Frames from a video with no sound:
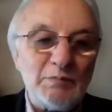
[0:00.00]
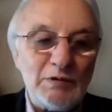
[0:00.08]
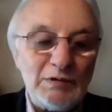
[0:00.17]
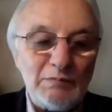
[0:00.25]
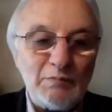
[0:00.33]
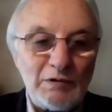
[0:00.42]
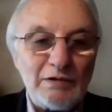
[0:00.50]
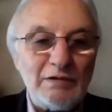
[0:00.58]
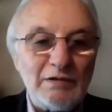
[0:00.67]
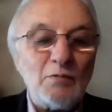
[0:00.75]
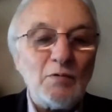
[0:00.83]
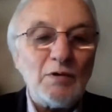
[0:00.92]
in regards
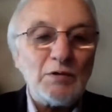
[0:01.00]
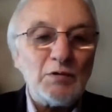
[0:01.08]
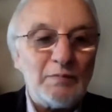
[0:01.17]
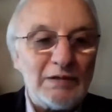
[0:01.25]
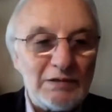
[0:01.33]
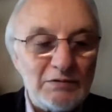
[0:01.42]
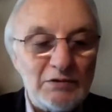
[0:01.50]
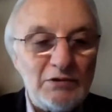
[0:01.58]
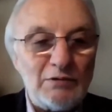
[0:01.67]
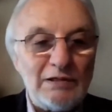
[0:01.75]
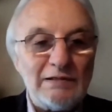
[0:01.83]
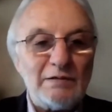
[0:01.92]
to if countries
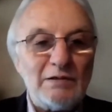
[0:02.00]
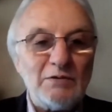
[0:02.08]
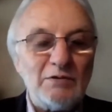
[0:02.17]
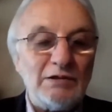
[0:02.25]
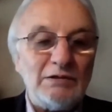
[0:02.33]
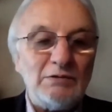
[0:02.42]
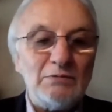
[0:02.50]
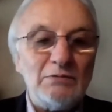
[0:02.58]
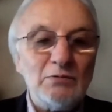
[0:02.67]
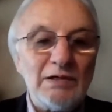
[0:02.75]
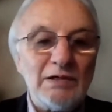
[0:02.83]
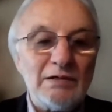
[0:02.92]
can agree
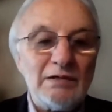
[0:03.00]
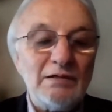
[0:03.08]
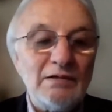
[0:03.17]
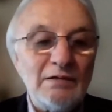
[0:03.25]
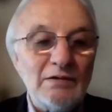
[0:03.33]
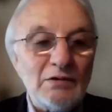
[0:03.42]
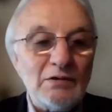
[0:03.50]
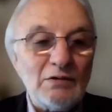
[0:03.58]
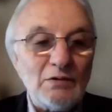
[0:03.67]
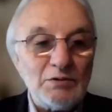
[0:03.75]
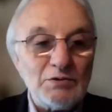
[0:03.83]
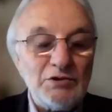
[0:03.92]
to continue
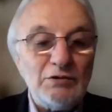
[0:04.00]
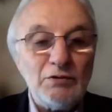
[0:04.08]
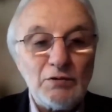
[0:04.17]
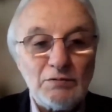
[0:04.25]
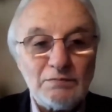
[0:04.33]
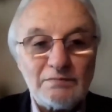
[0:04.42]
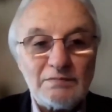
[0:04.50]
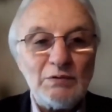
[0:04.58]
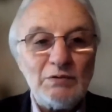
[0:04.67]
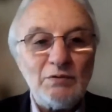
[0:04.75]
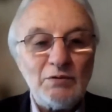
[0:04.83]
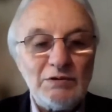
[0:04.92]
in the agricultural
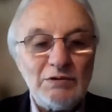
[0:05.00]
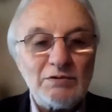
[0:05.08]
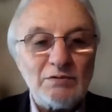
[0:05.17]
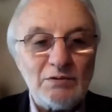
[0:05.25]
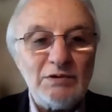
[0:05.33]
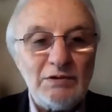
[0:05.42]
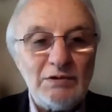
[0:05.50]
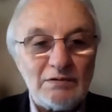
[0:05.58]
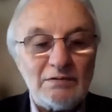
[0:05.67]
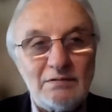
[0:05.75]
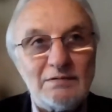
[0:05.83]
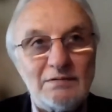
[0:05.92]
work or not.
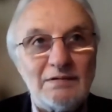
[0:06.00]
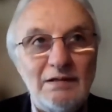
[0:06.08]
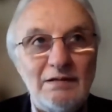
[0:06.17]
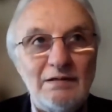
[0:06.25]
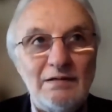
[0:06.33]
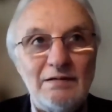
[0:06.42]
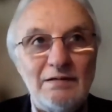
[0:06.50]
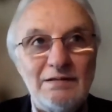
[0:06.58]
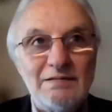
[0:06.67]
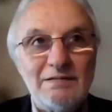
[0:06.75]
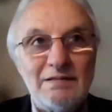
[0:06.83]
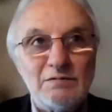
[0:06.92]
And
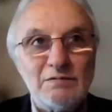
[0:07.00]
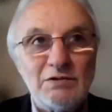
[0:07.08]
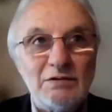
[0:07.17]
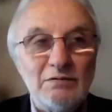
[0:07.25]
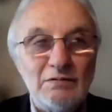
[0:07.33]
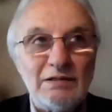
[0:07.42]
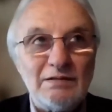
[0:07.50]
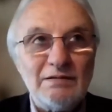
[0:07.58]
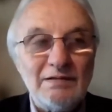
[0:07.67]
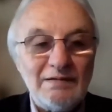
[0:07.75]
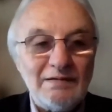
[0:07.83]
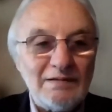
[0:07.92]
today,
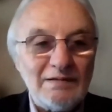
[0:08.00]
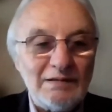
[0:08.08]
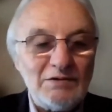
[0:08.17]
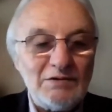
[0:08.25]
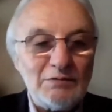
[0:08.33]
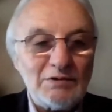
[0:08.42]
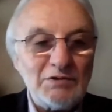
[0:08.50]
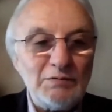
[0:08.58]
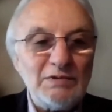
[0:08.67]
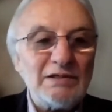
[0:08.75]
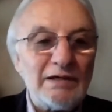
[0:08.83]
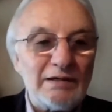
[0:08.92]

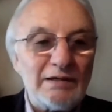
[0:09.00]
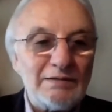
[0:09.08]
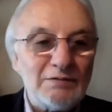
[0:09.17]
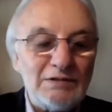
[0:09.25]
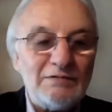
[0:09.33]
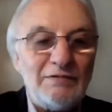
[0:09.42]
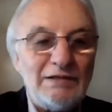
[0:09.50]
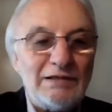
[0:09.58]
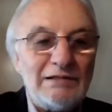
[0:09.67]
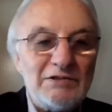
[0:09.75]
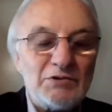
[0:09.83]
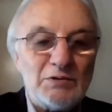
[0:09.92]
we are
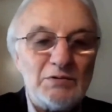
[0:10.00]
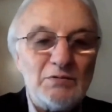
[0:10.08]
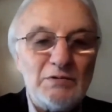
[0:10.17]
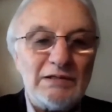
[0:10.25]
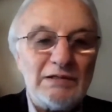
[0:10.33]
in